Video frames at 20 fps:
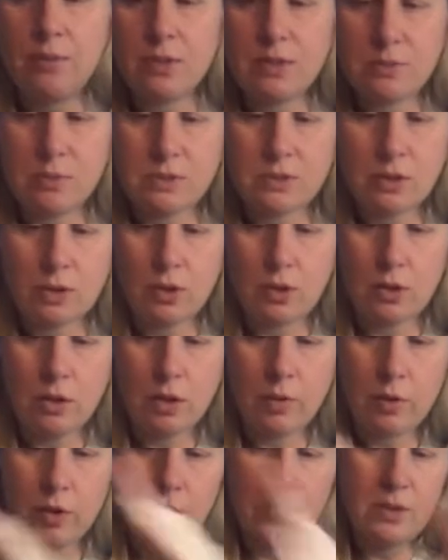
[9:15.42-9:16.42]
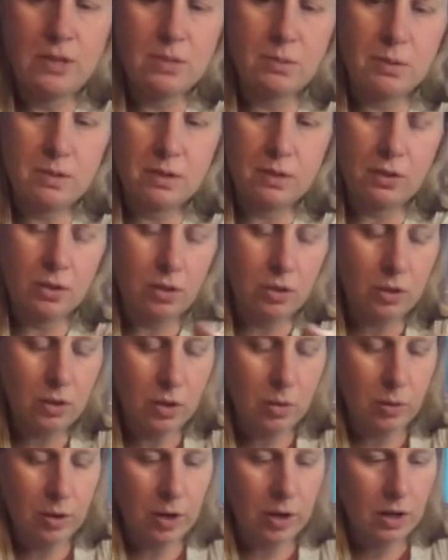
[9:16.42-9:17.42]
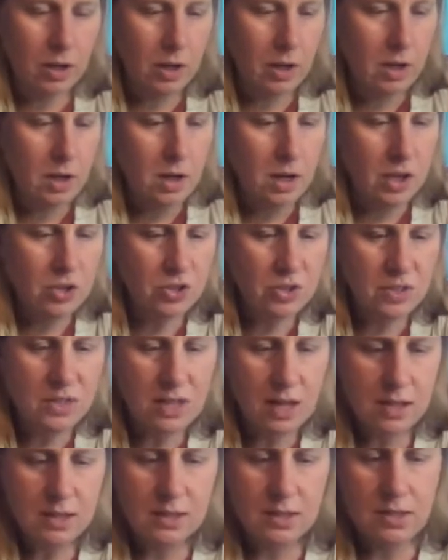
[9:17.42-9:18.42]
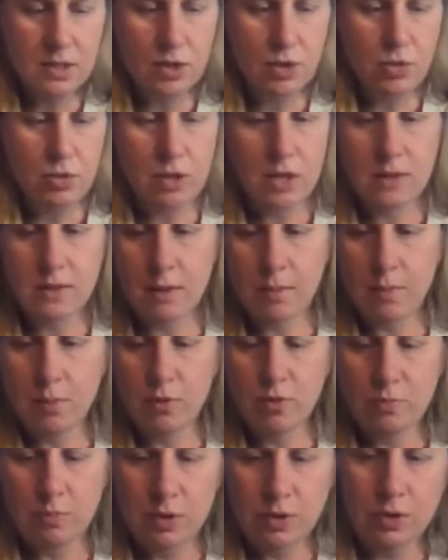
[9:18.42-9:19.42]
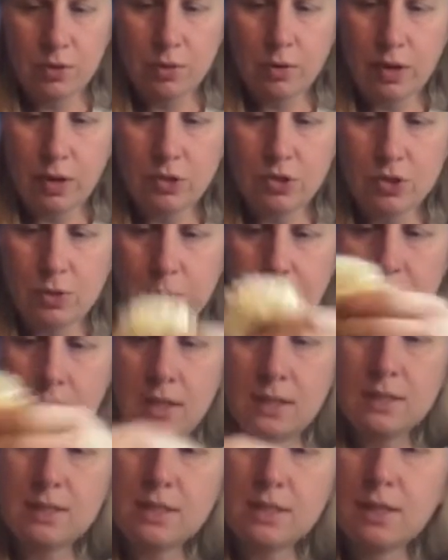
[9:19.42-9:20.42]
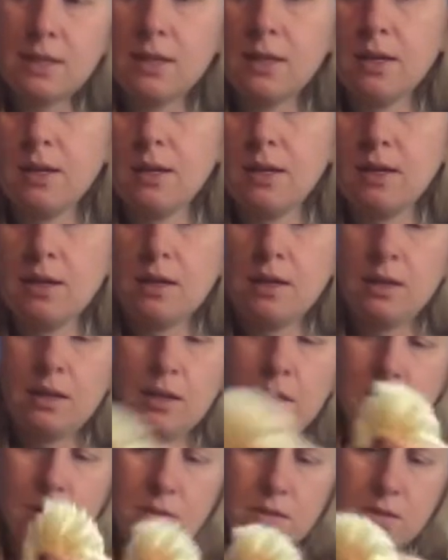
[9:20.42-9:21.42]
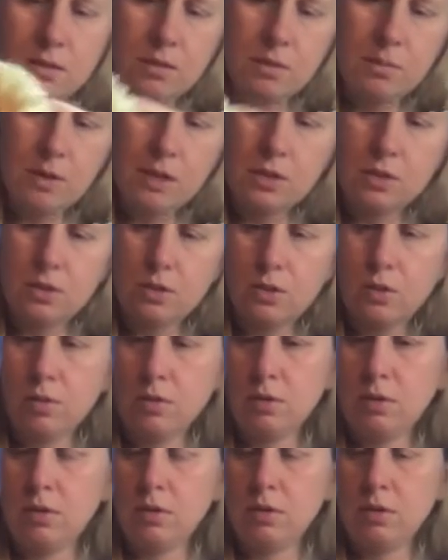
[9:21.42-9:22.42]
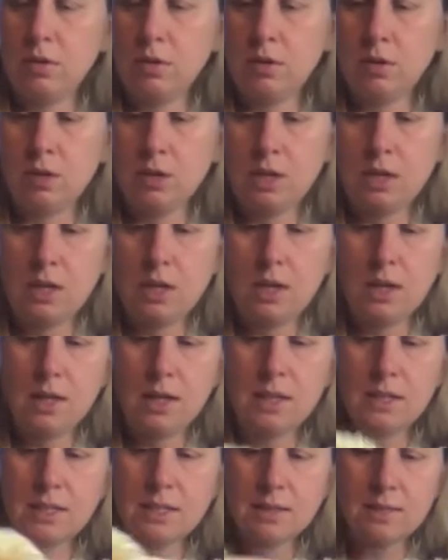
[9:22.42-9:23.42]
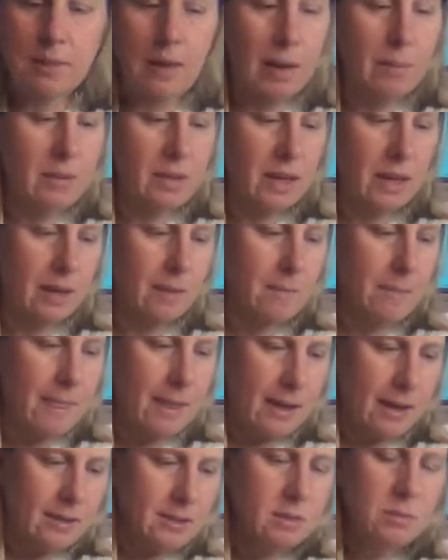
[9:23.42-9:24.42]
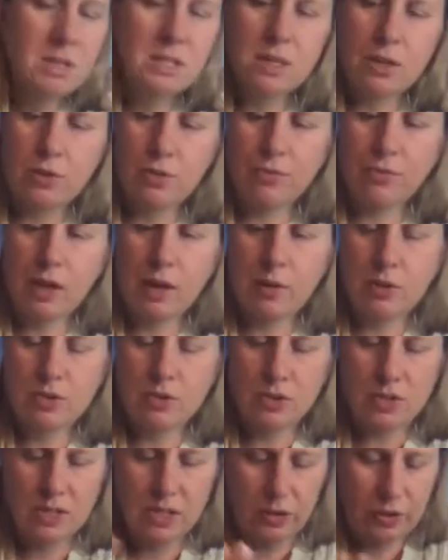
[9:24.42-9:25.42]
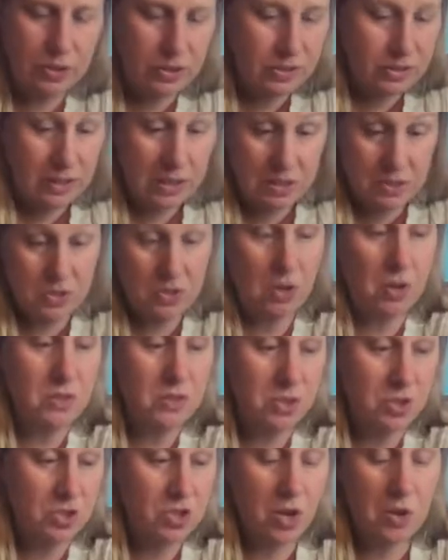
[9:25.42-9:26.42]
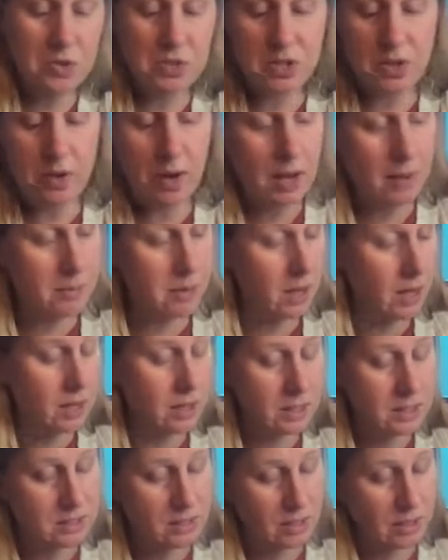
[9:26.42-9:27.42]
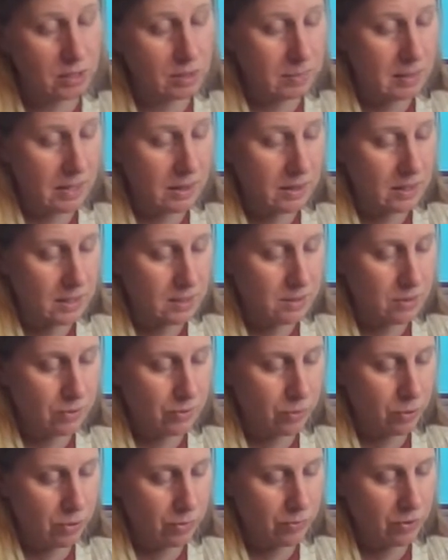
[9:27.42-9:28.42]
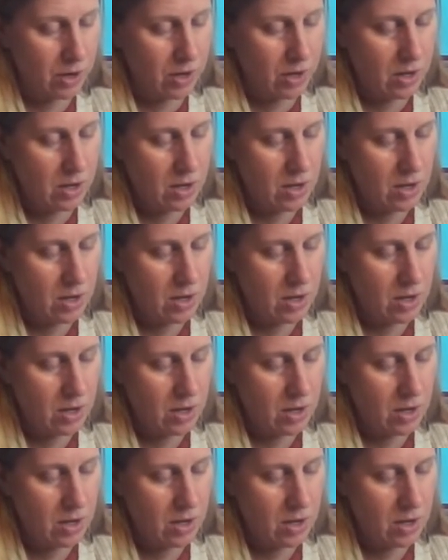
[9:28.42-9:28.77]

this one's a little lower, this one's a little lower. It's just nice to create that movement throughout your piece. I think I still may do, I'm like, some of these other flowers are seriously the stars of the show. So I'm not necessarily going to make these the forefront.